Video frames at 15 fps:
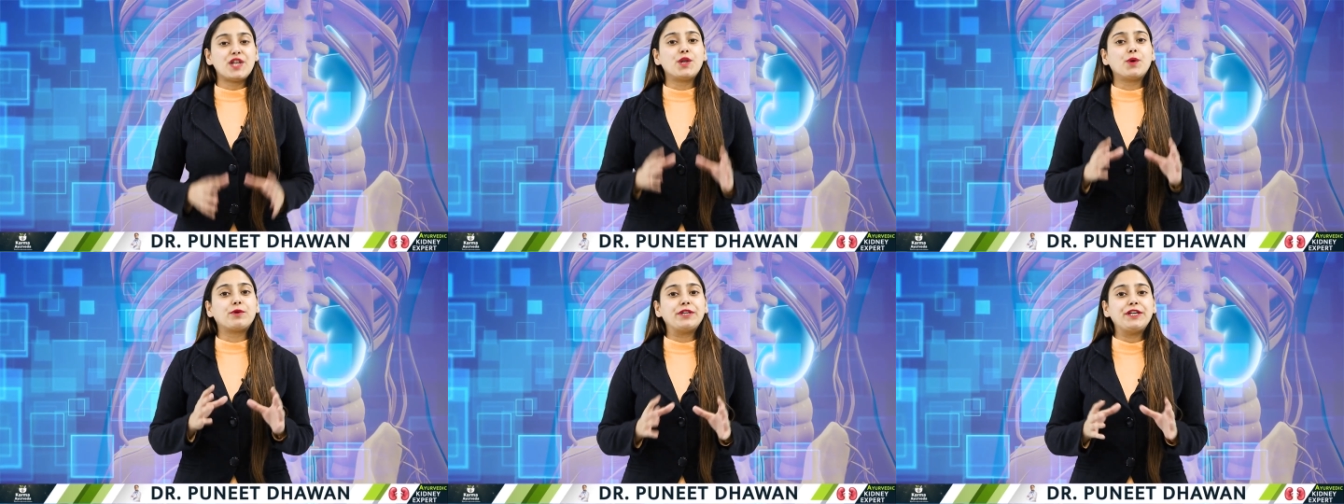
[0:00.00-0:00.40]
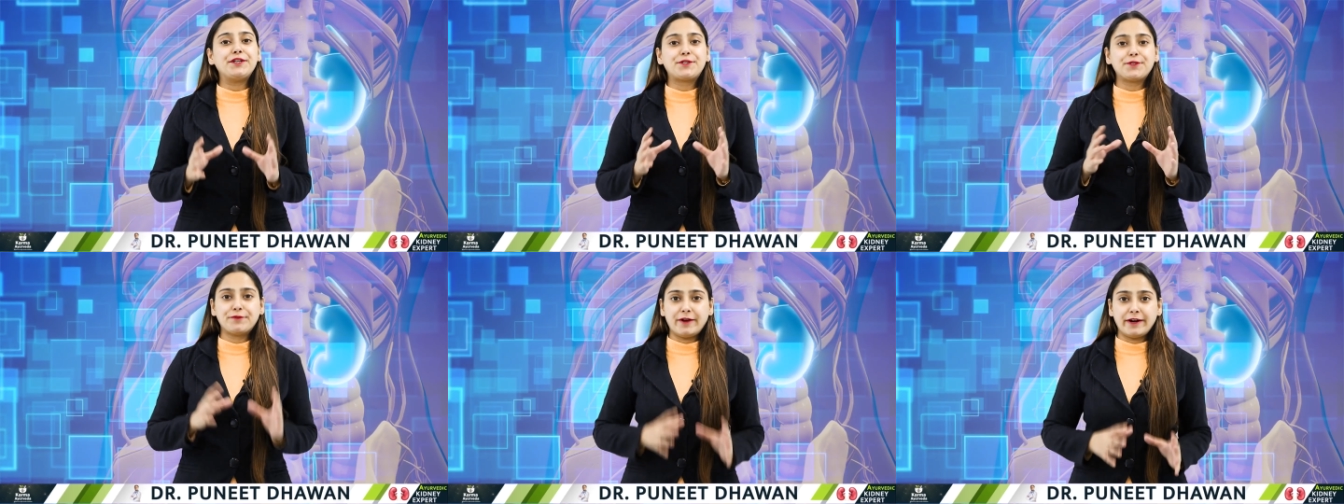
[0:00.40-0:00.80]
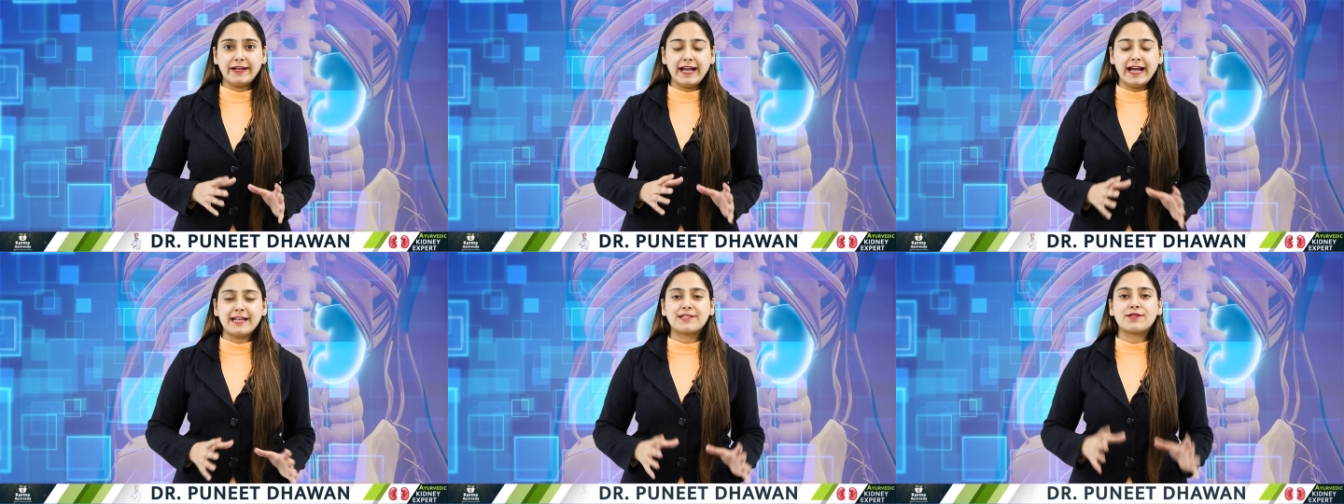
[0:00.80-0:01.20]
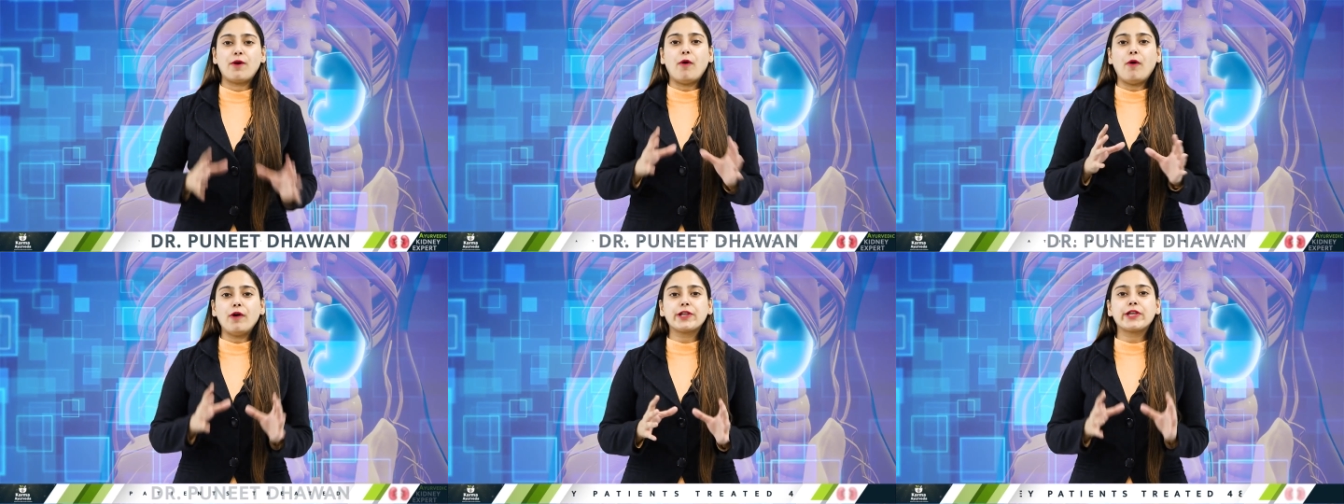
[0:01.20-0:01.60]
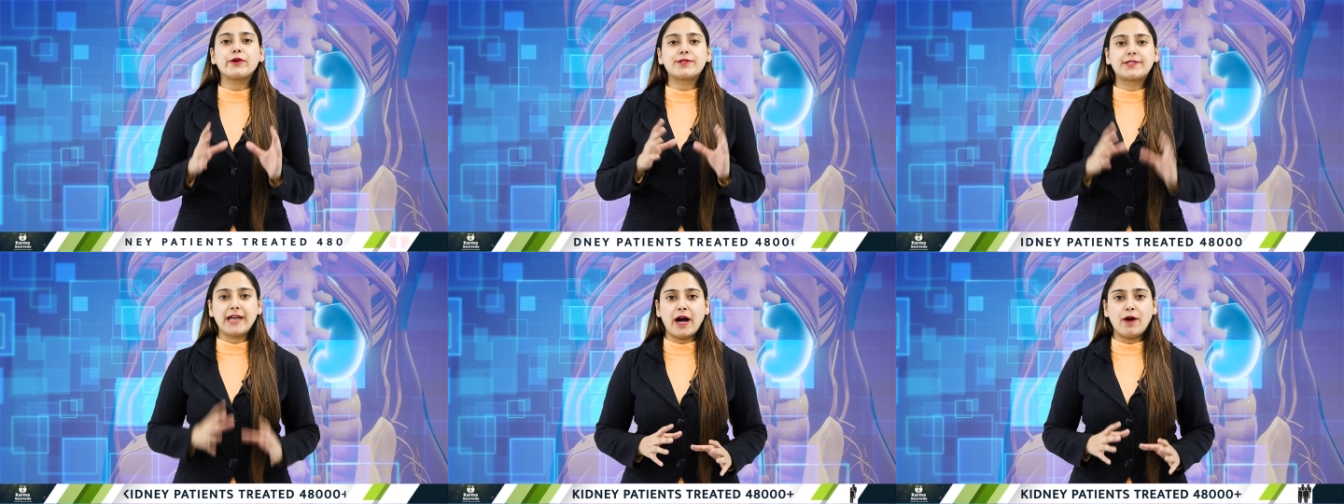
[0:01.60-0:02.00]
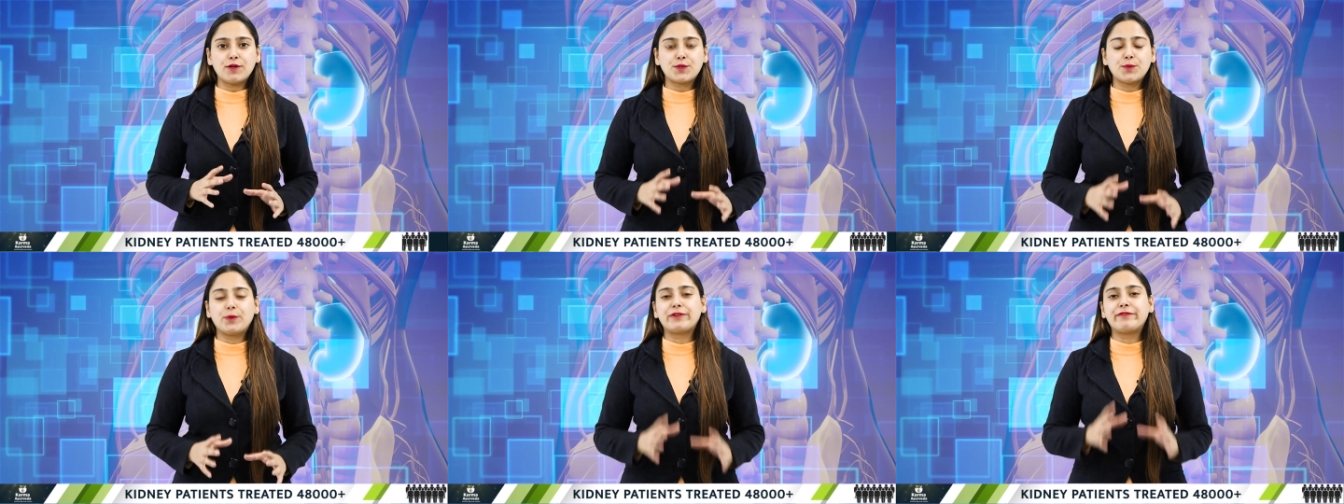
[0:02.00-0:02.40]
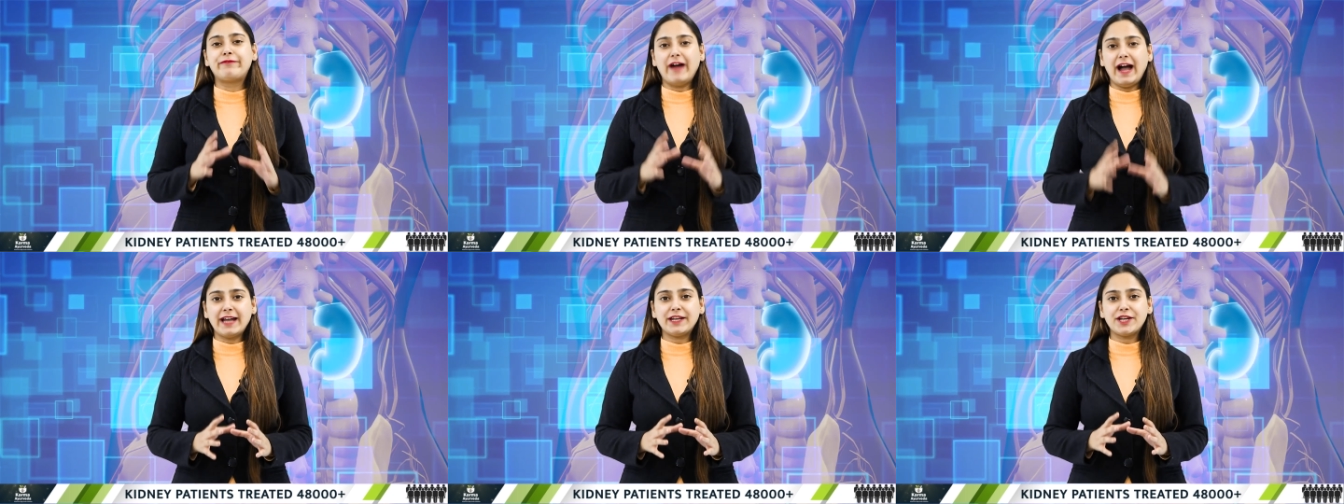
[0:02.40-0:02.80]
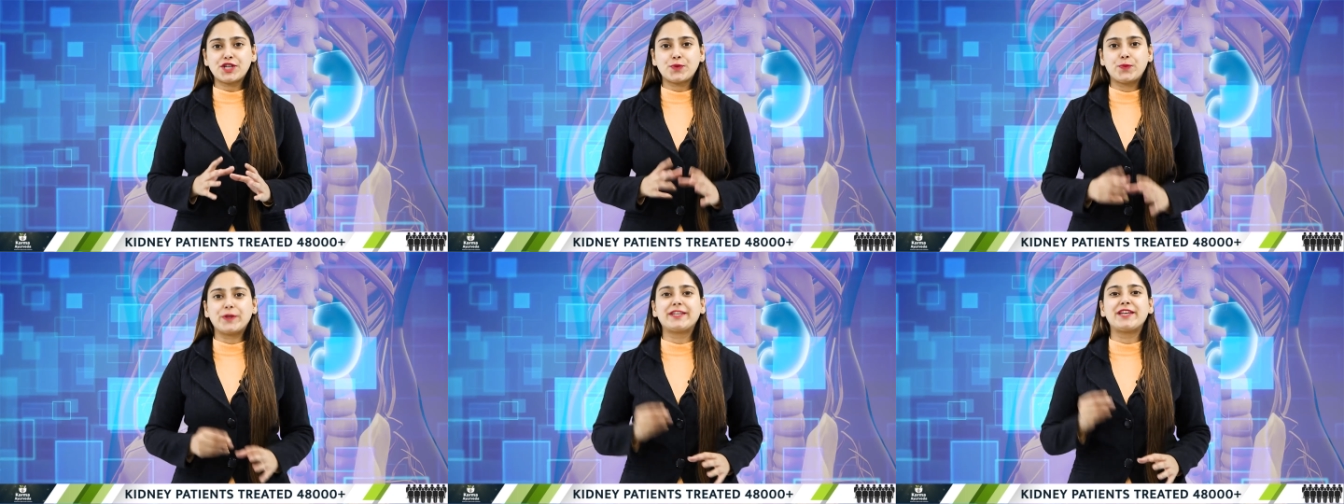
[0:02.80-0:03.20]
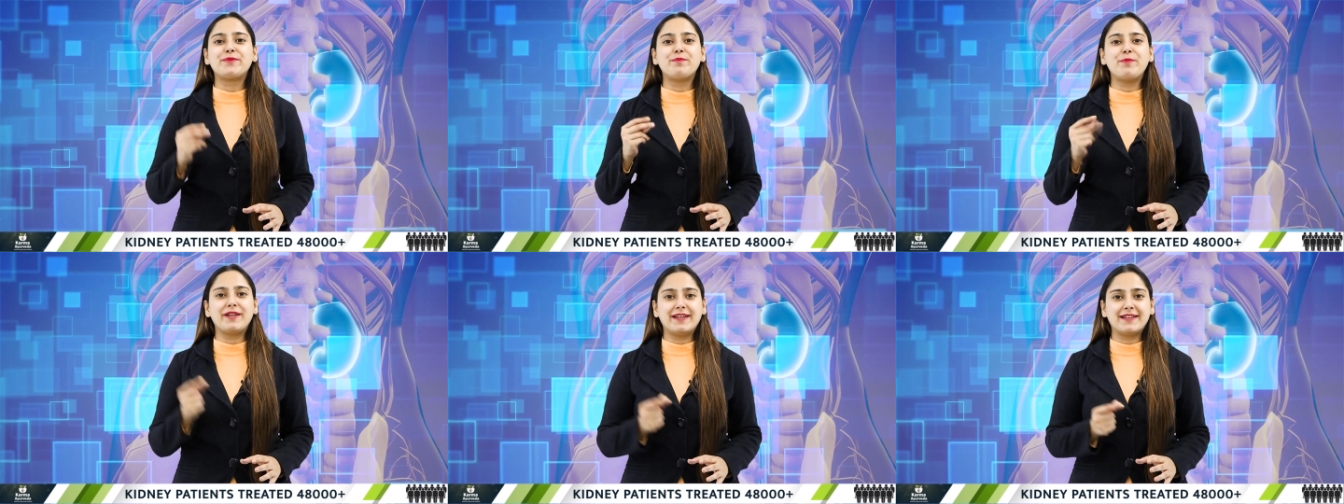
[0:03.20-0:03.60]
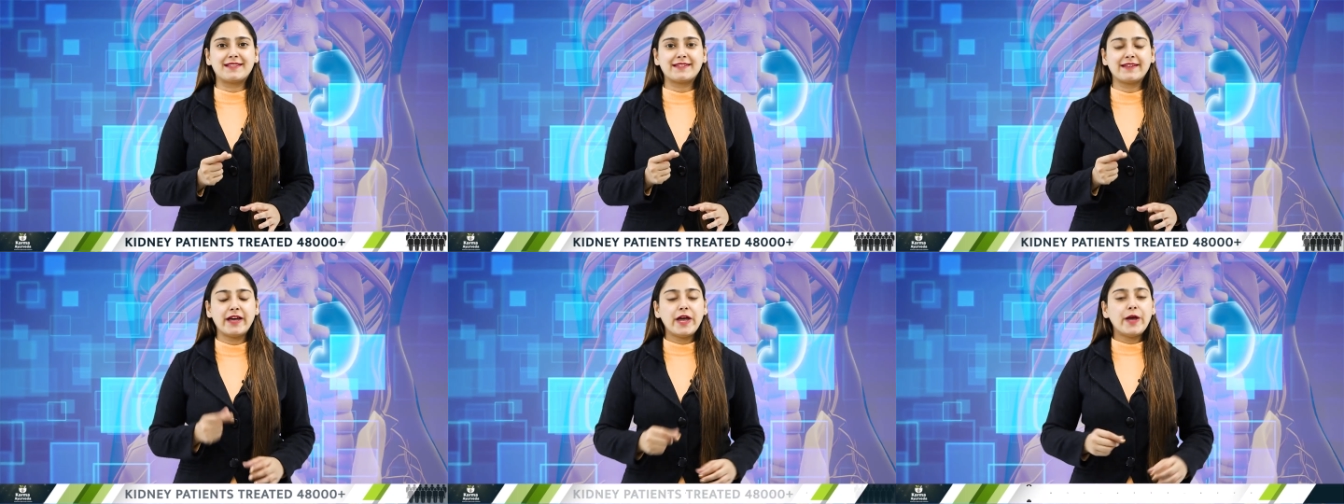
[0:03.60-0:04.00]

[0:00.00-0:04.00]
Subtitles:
No need to worry, as all your doubts would vanish within minutes.